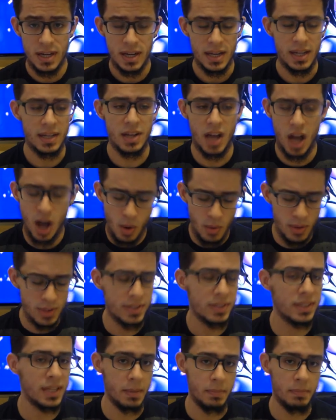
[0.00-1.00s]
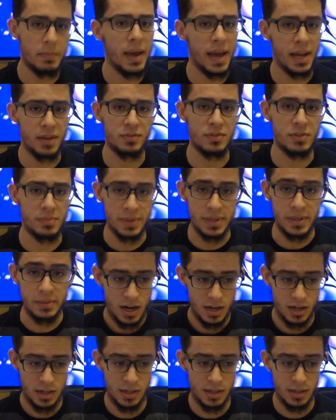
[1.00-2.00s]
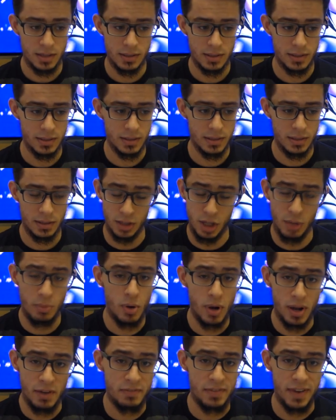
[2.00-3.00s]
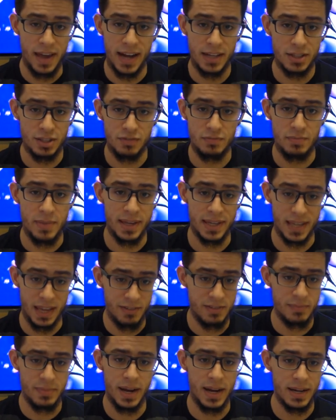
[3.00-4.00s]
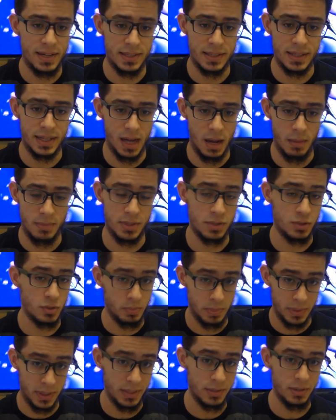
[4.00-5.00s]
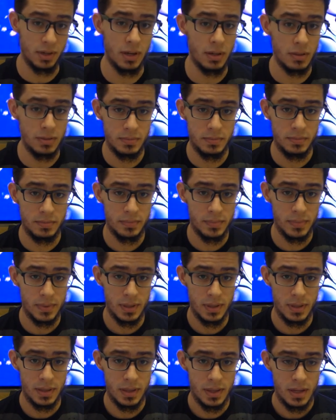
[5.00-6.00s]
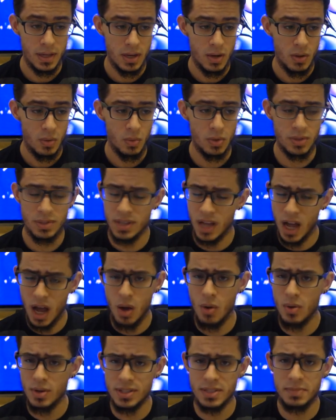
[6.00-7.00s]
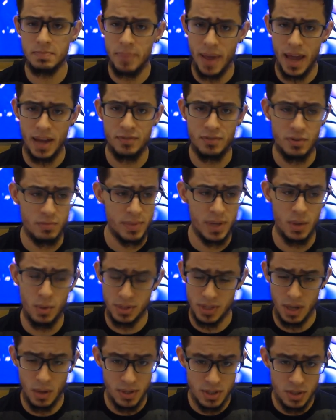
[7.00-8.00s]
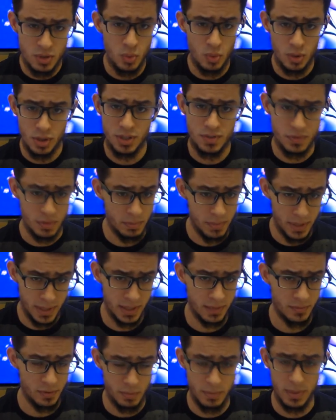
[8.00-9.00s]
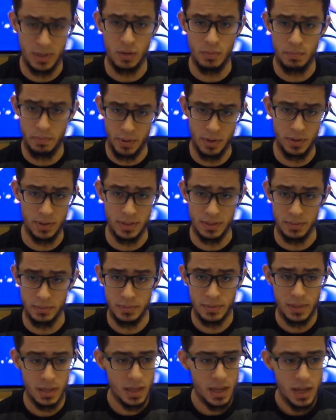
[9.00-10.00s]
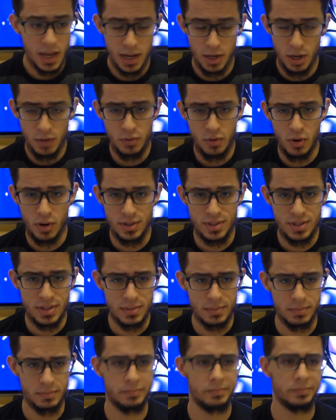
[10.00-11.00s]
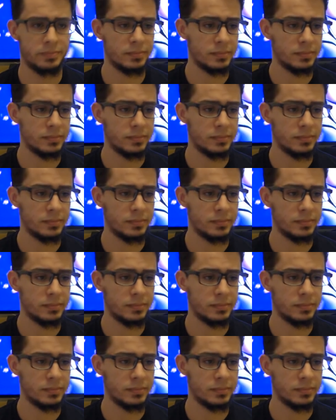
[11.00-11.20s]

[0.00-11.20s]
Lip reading: it always ends up bad for me. Her global effect of making everybody comes into play dull was always bad for me, was always worse for me than for my opponent. And of course,